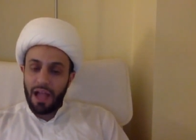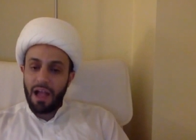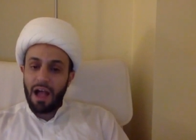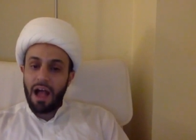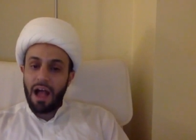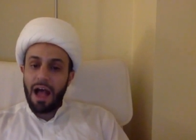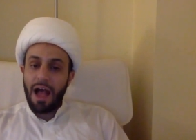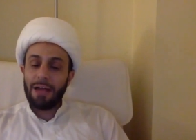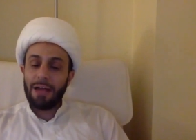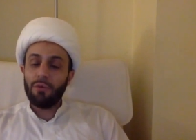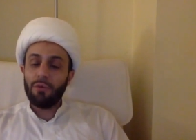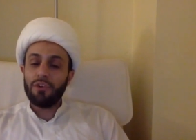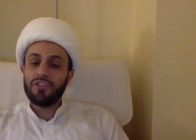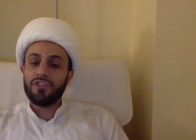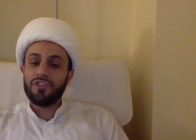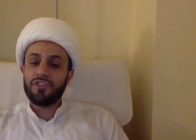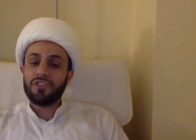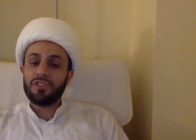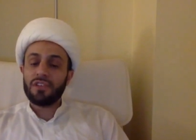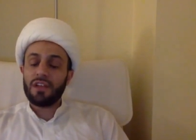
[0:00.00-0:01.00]
I
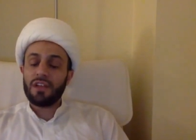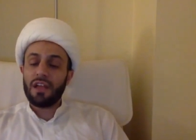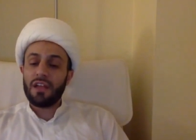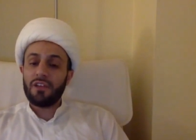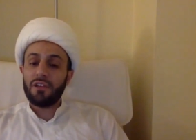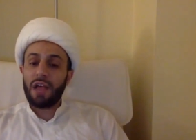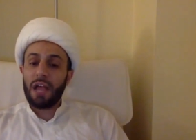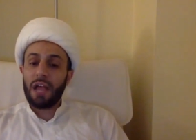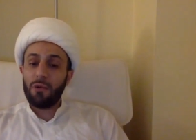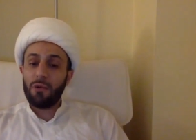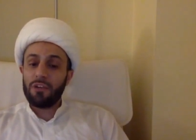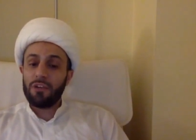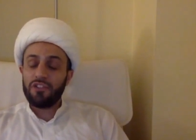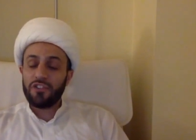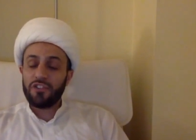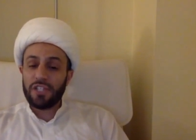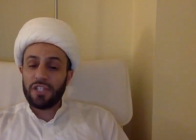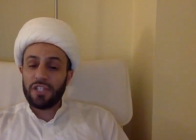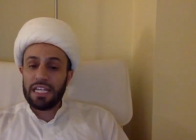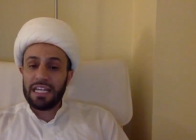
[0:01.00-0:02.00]
was
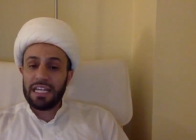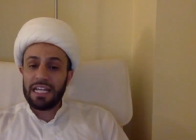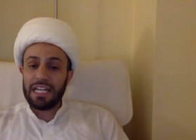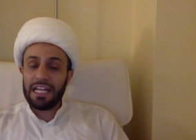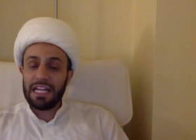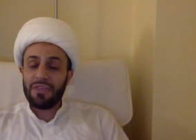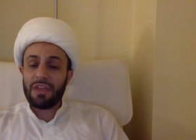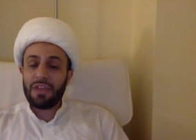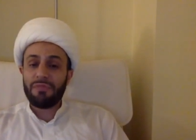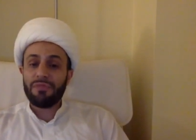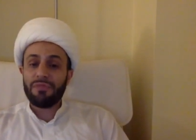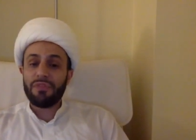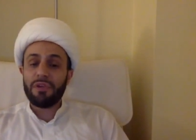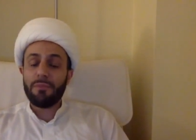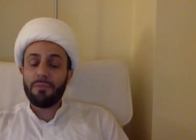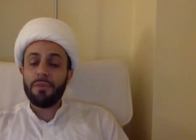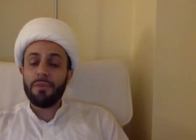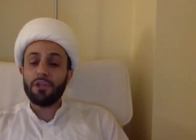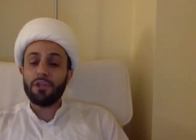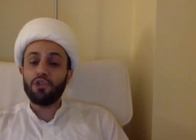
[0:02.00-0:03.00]
seeing that
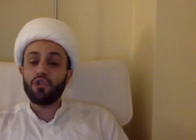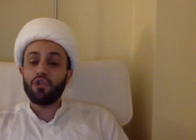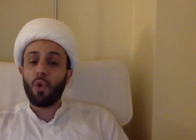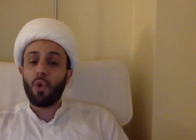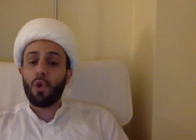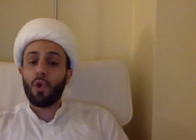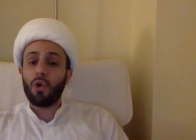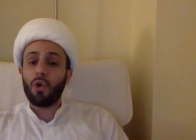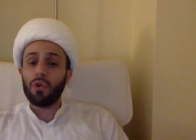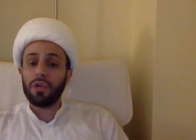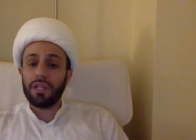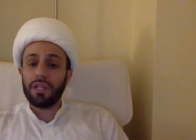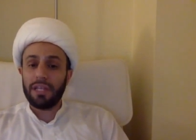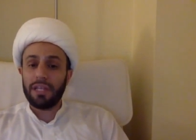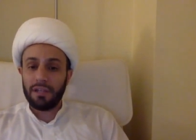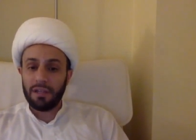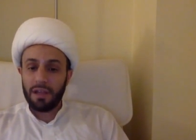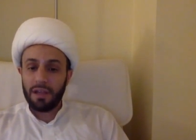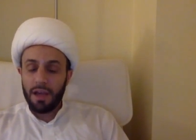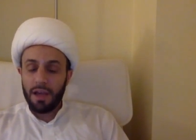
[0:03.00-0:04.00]
the
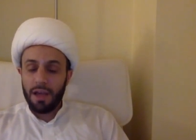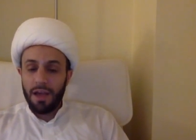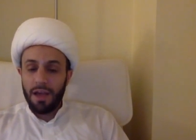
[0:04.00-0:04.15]
majority